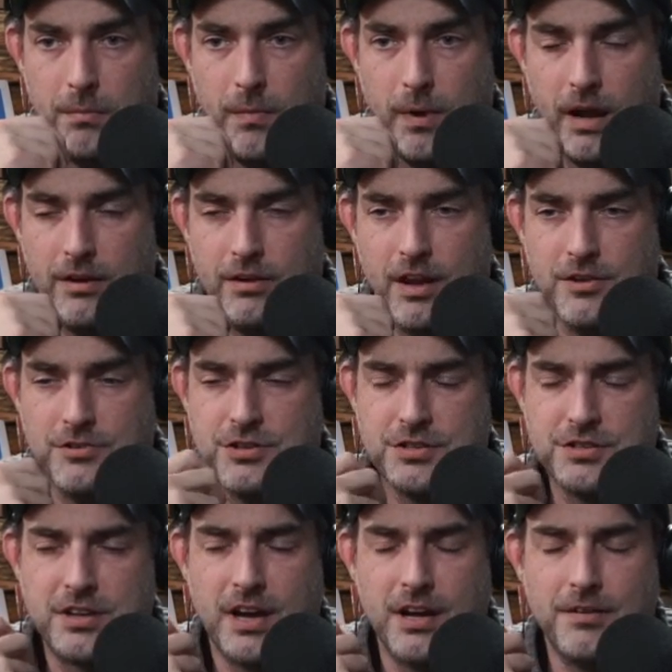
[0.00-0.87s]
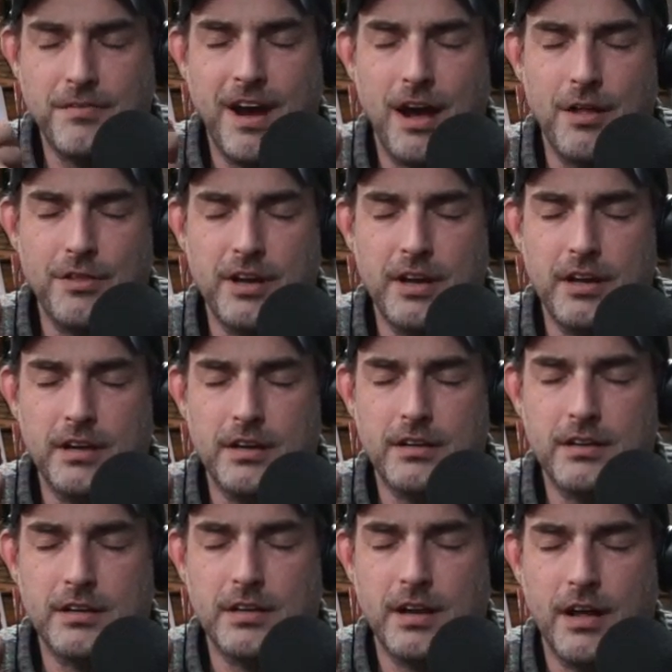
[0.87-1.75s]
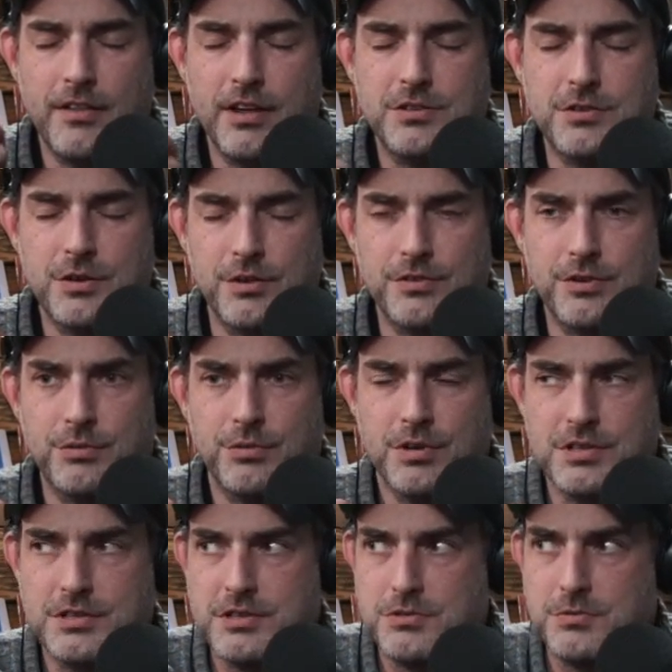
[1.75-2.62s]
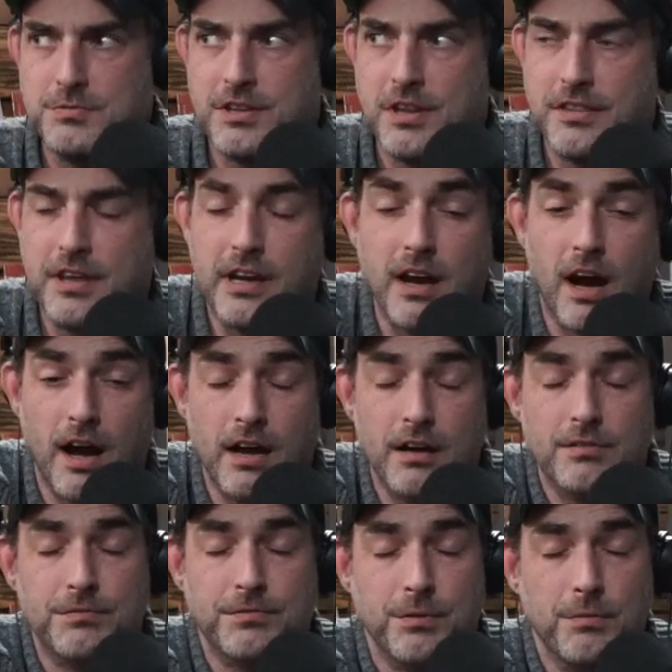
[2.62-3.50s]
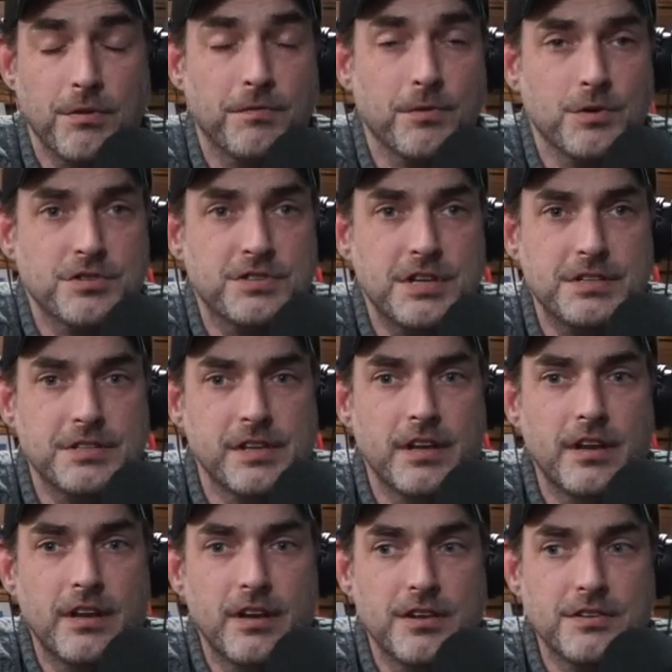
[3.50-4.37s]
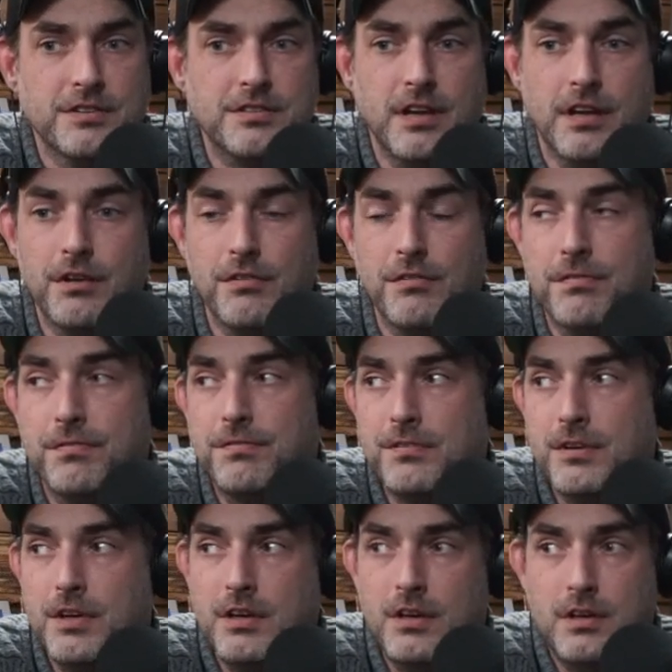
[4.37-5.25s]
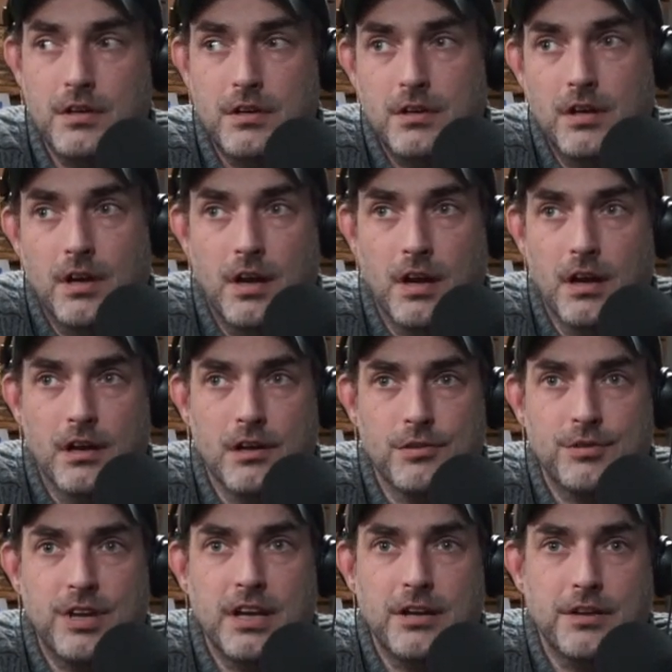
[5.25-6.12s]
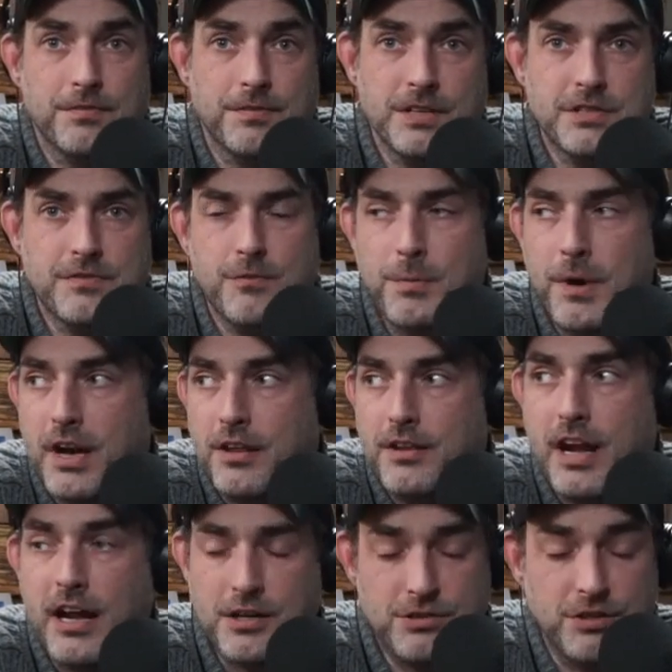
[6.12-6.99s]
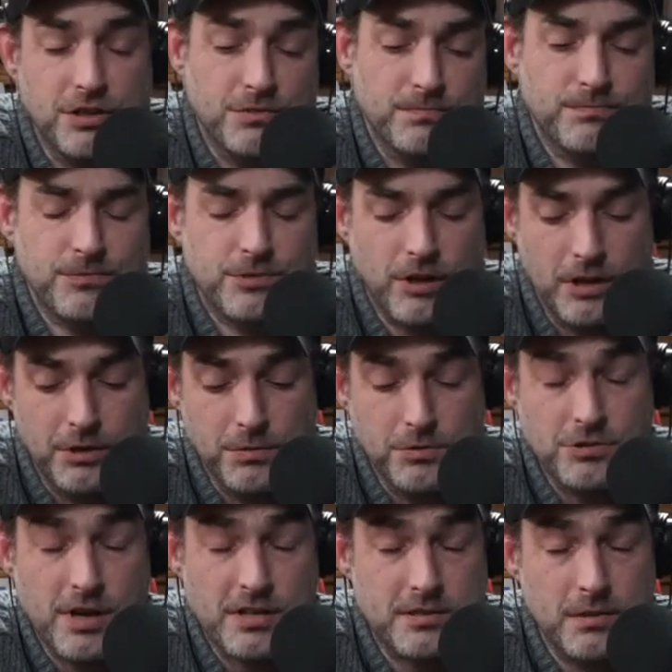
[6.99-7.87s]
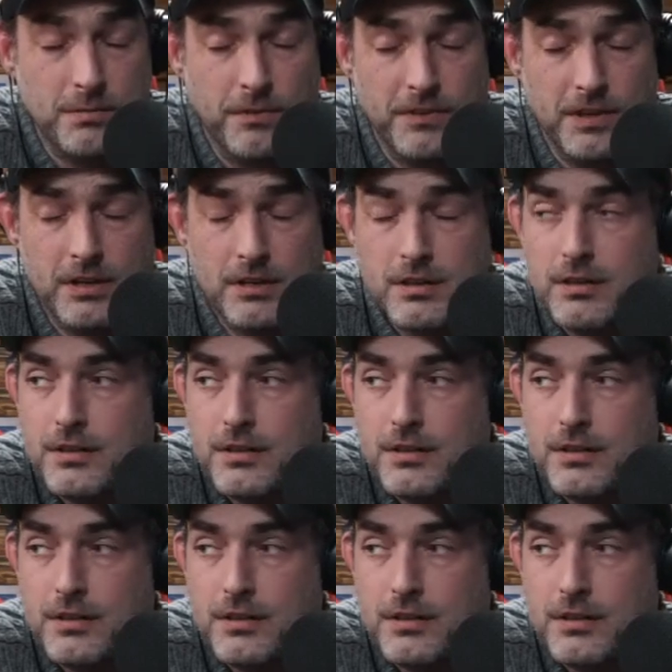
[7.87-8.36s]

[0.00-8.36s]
and just kind of how they took the criticisms that they got from the first season, and instead of getting defensive about it, actually tried to address some of it.